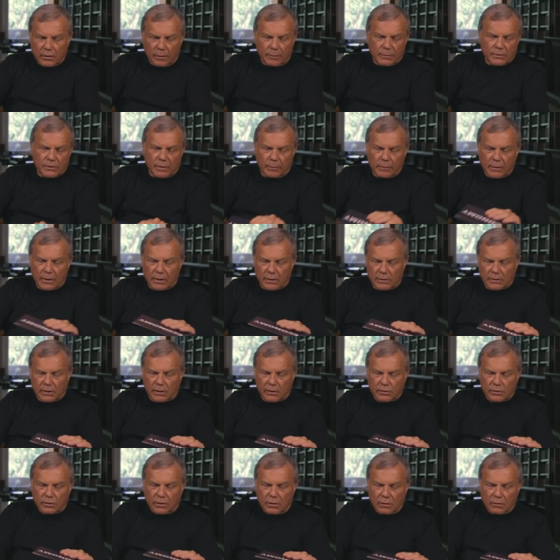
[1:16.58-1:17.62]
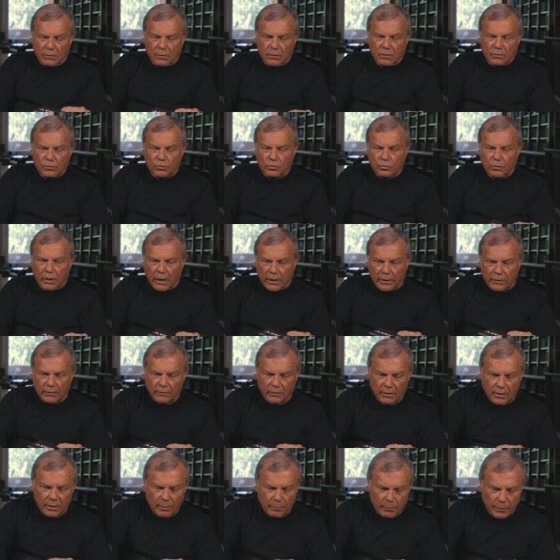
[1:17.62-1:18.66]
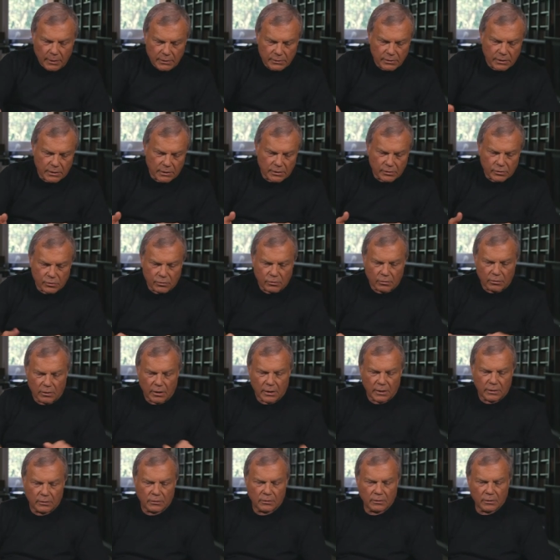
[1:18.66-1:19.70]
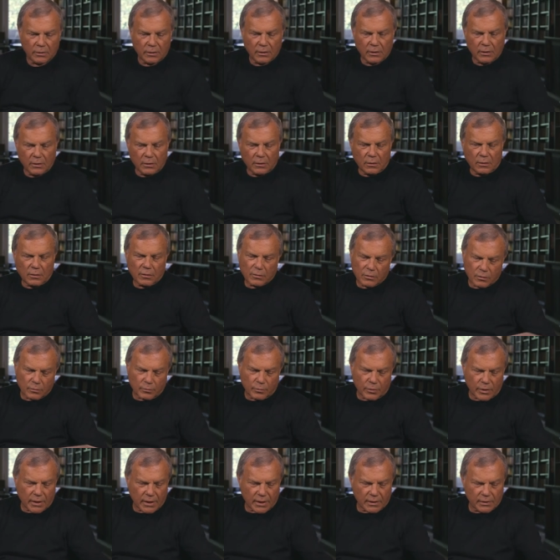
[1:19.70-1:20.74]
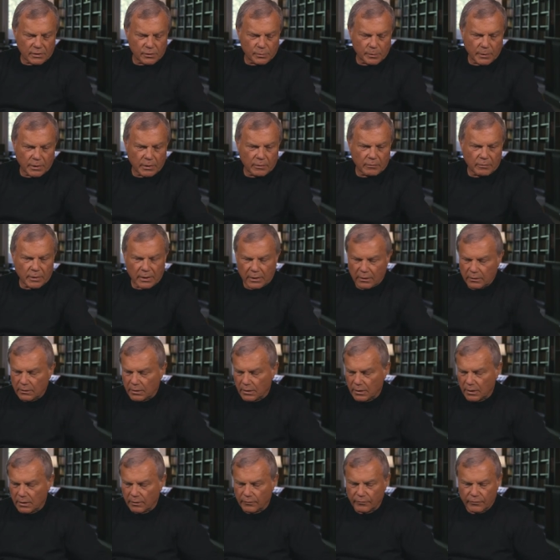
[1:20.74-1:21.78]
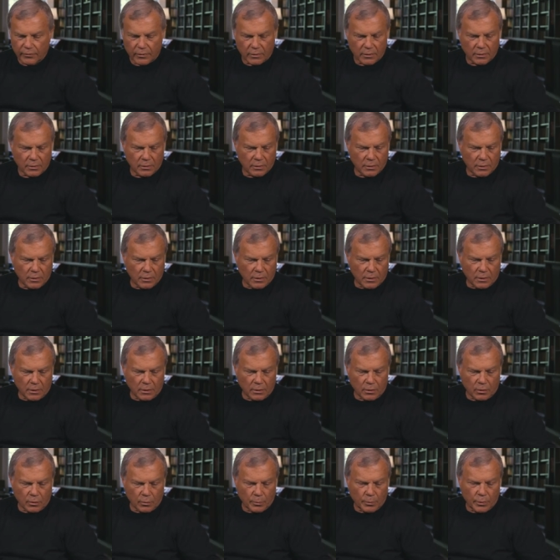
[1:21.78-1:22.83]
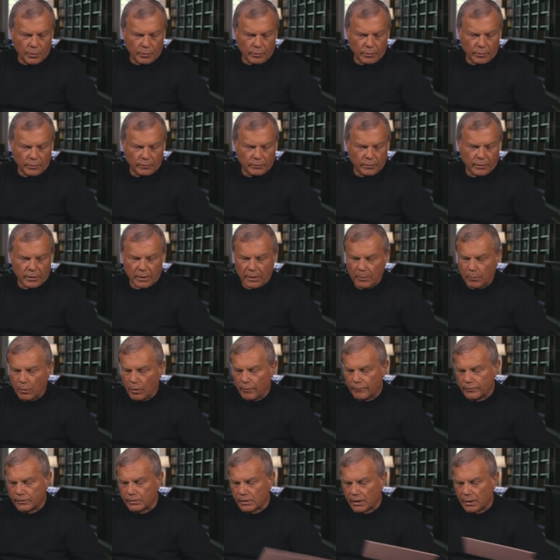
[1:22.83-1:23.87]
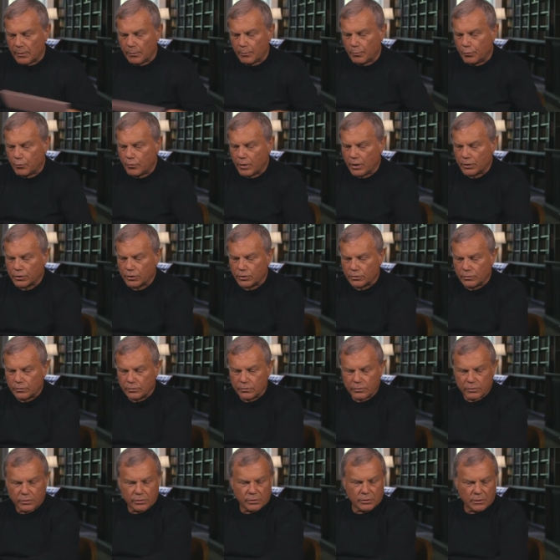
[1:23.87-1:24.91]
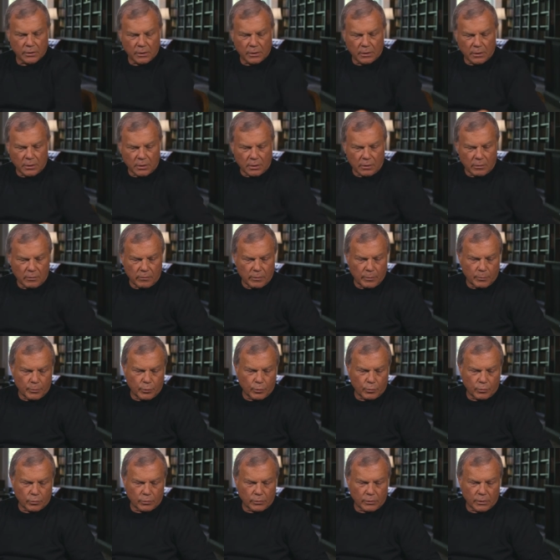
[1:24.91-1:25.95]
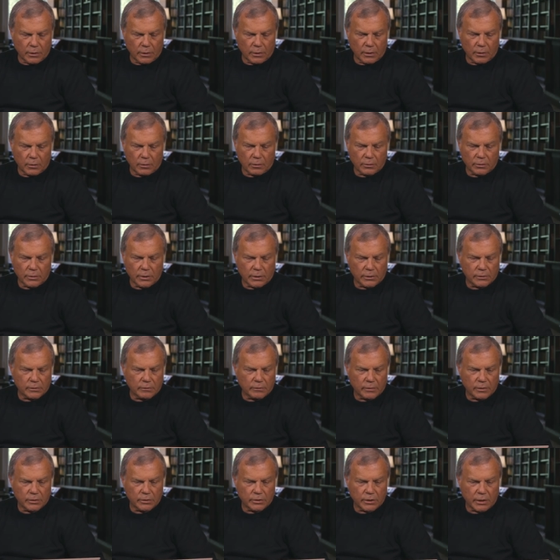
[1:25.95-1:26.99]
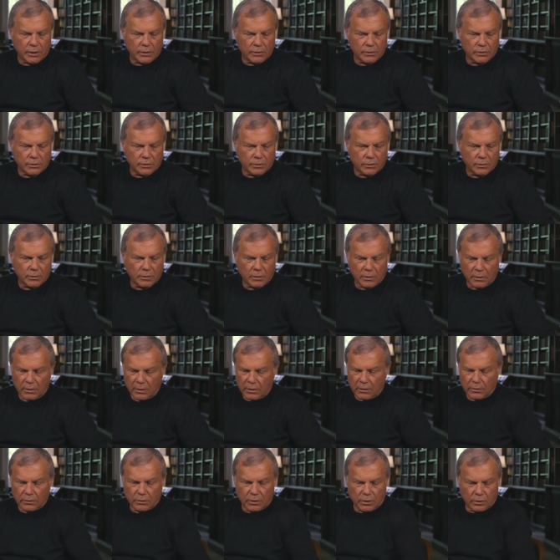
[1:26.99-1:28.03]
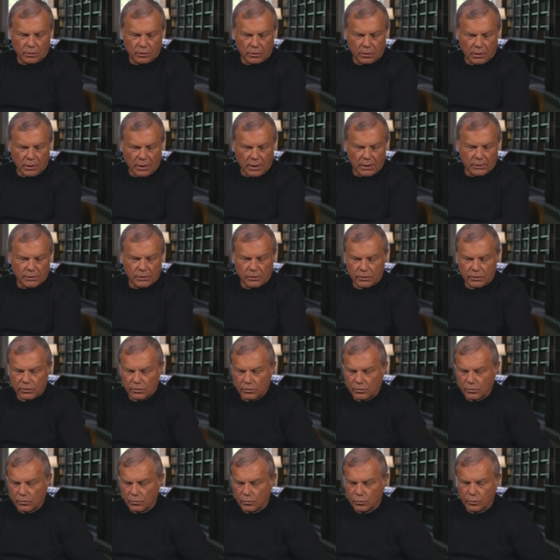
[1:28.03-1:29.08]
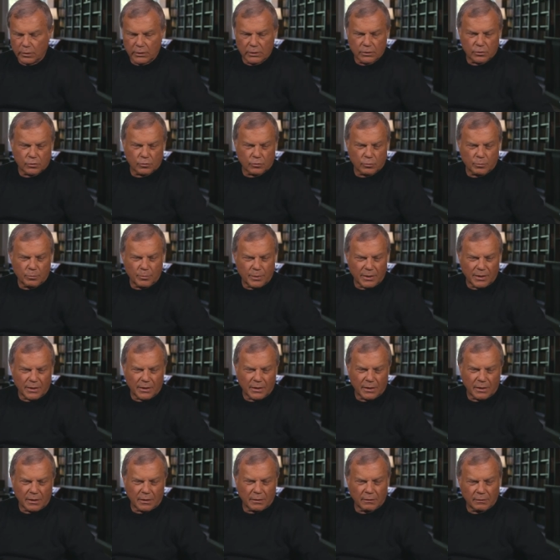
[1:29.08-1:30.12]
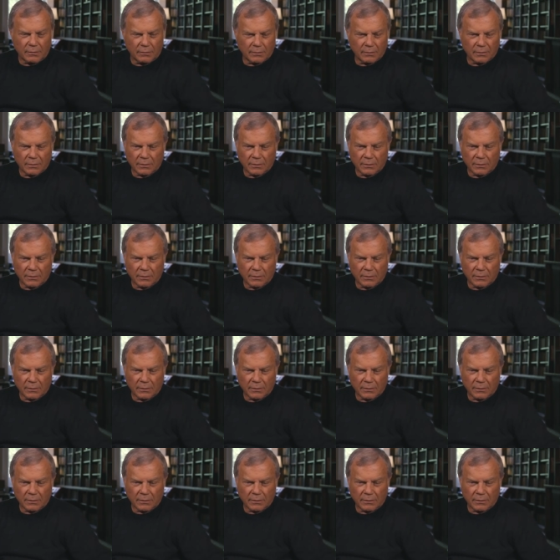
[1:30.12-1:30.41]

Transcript: I mean, some of these things are trite. I think buzzy is trite. On-brand has been around, I think, for a long period of time. Obviously, impressions are important in the context of the change to digital, as is tweetstorm buy-in.